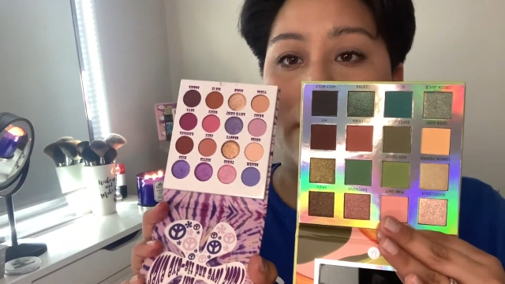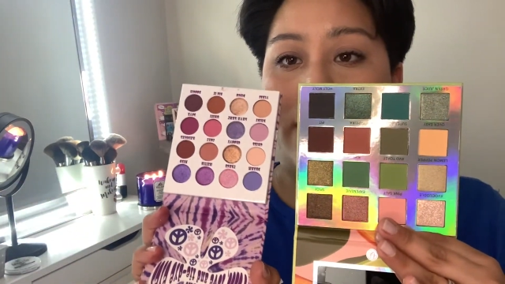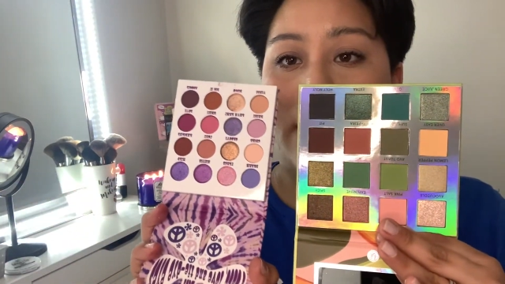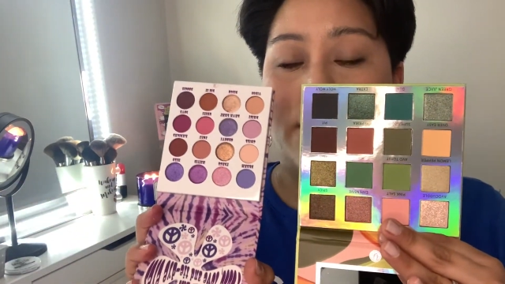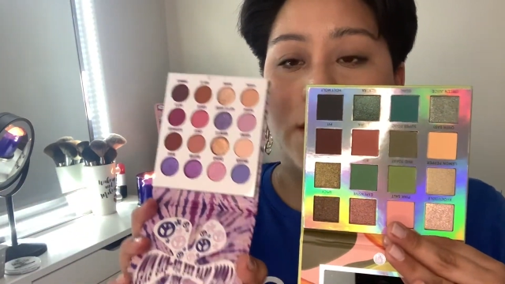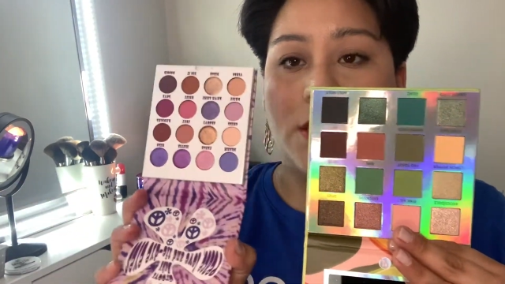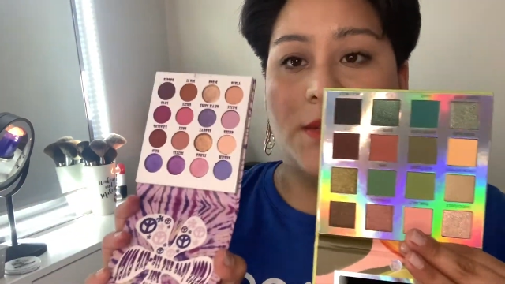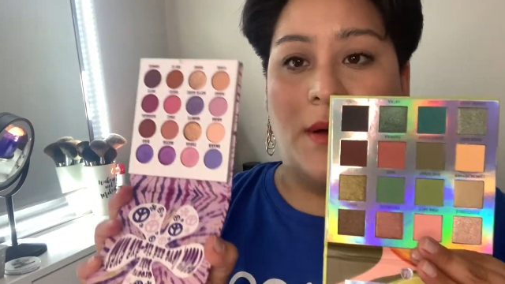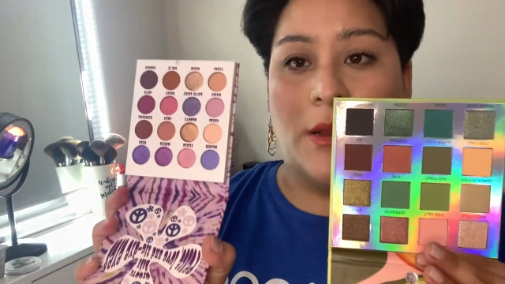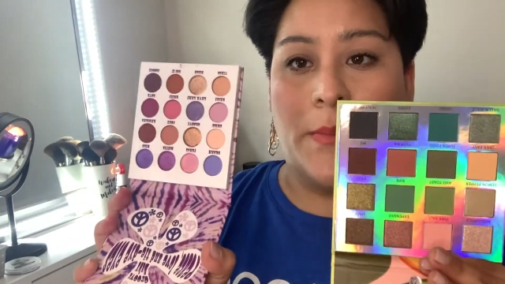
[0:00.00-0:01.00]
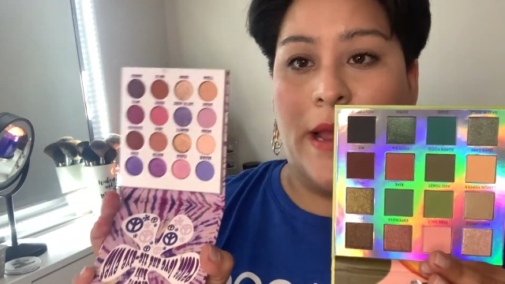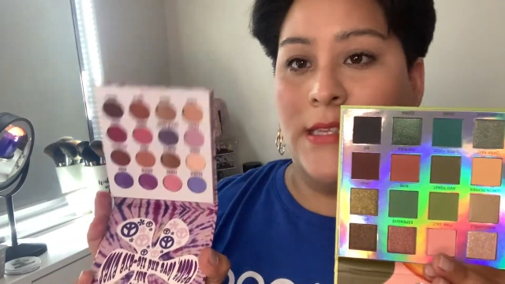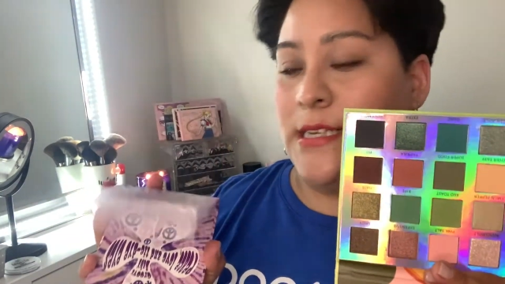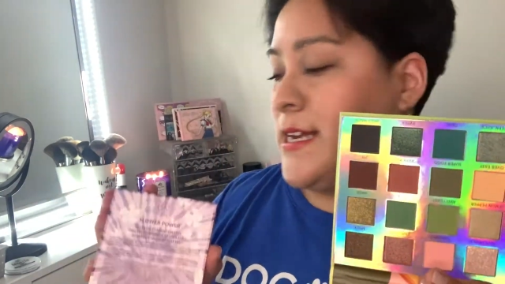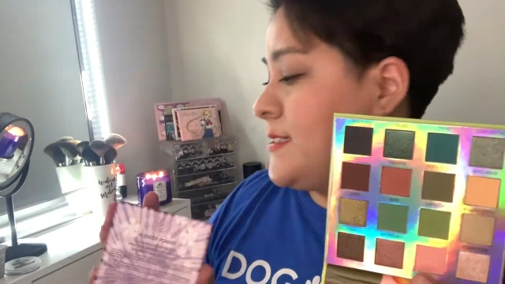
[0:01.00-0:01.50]
Very much a smaller pan
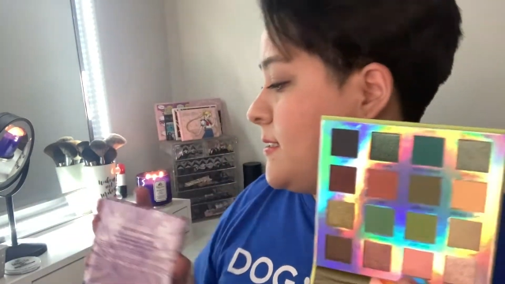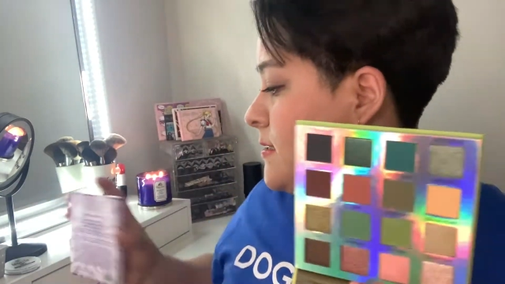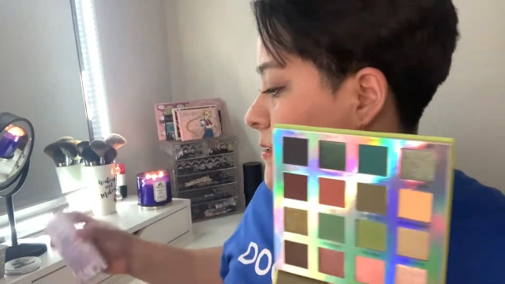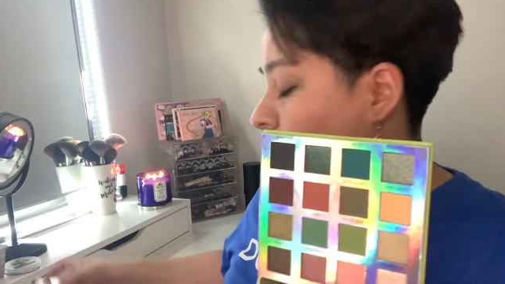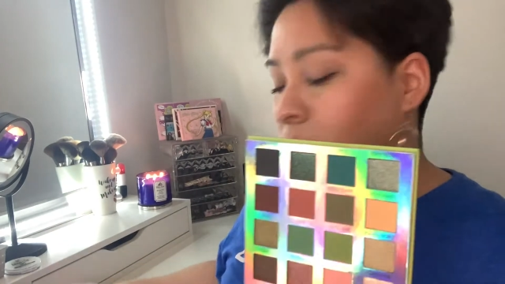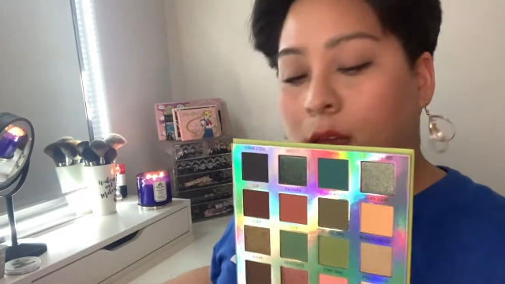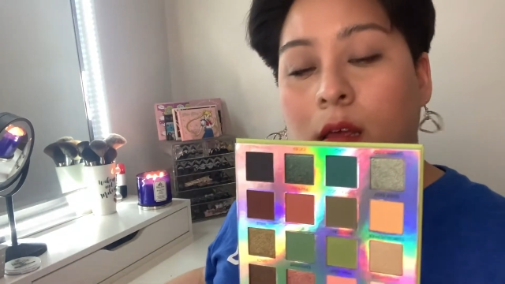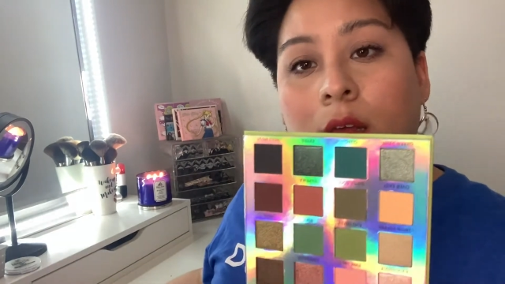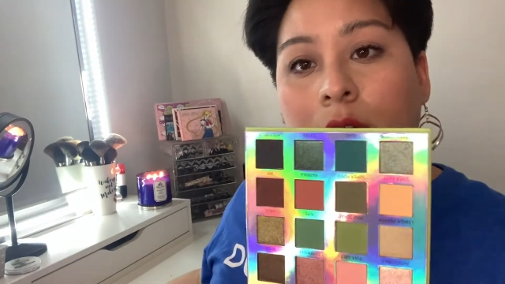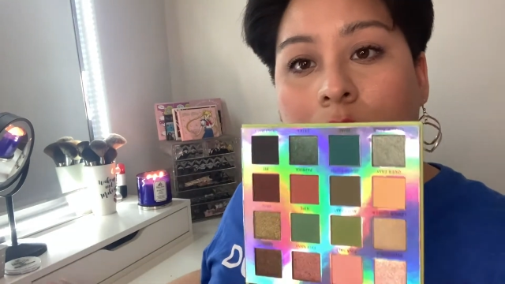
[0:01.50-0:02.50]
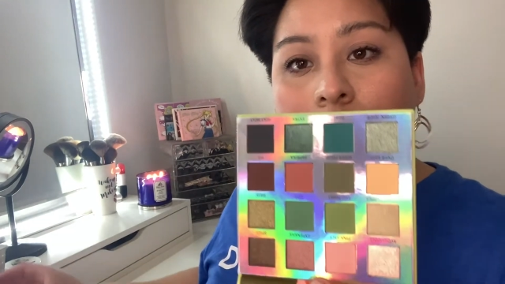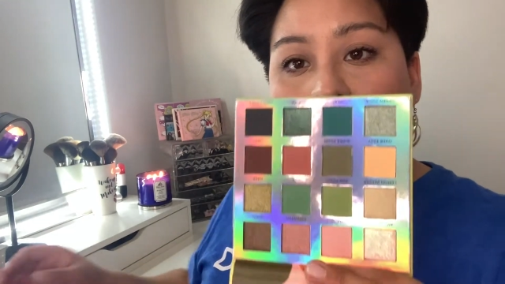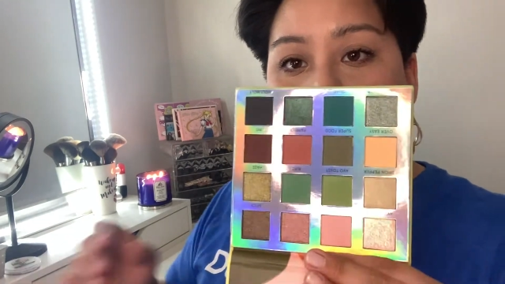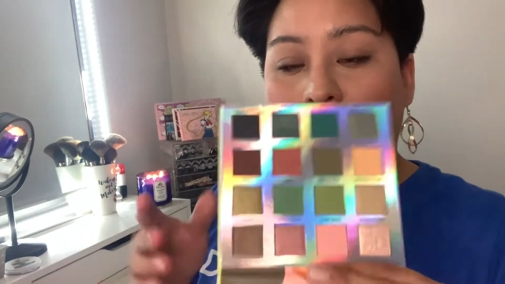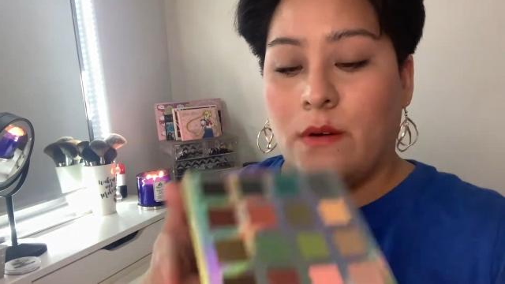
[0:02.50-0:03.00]
size. So
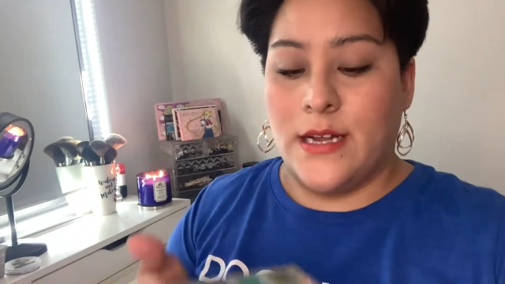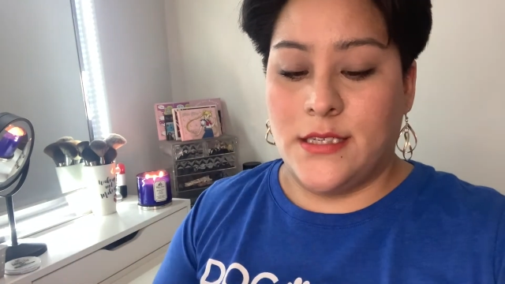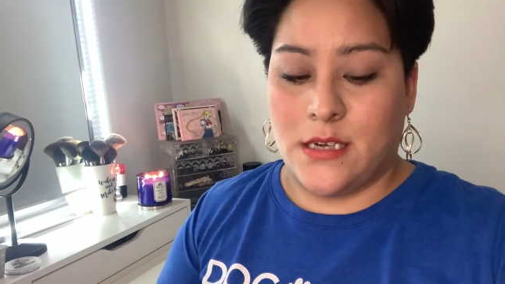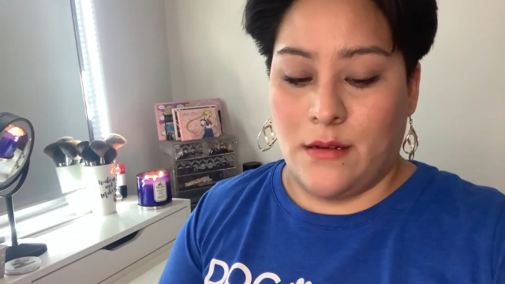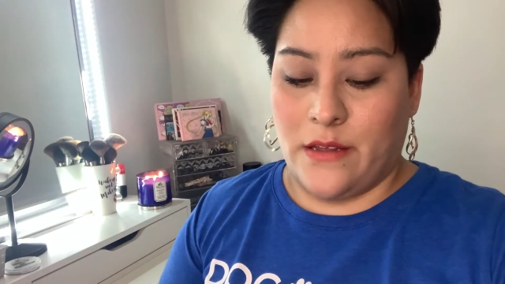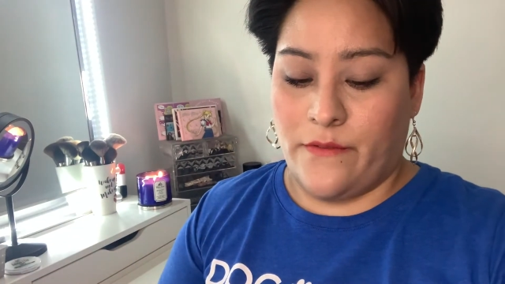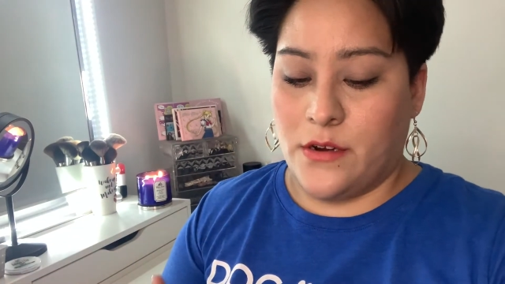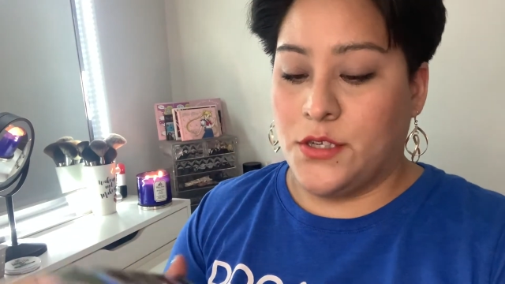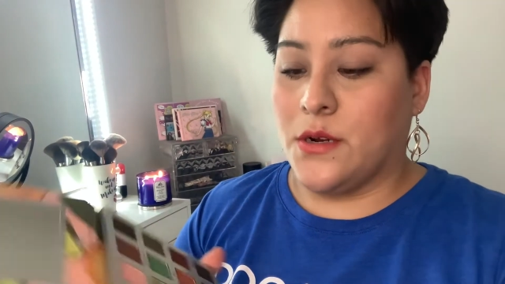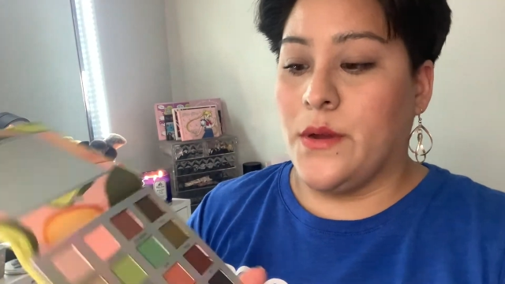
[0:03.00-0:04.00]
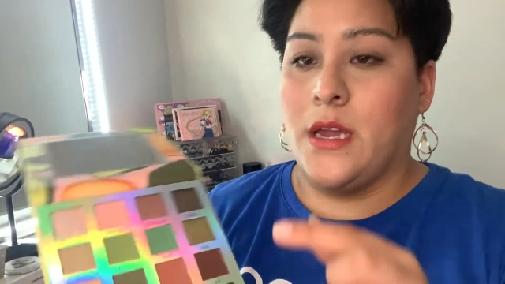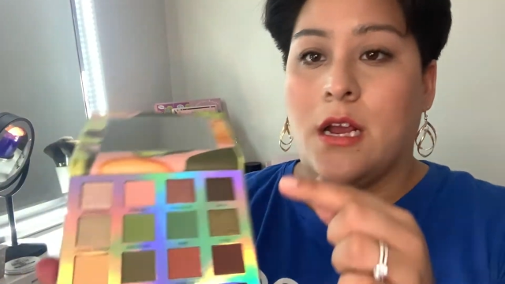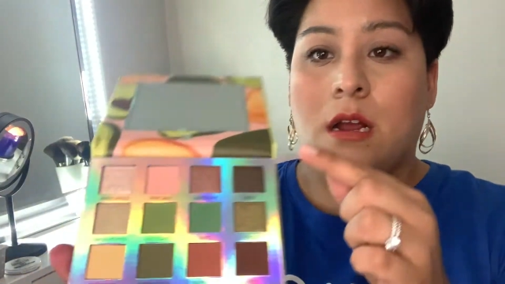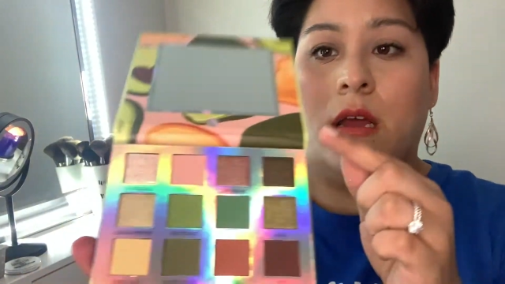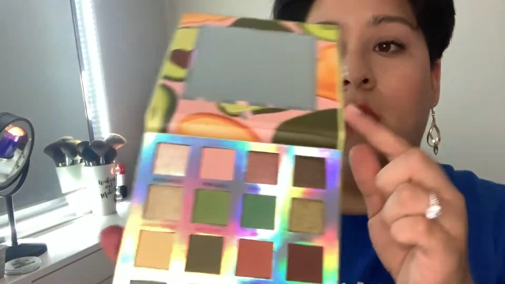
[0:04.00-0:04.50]
I'm going to go ahead and start the first row here.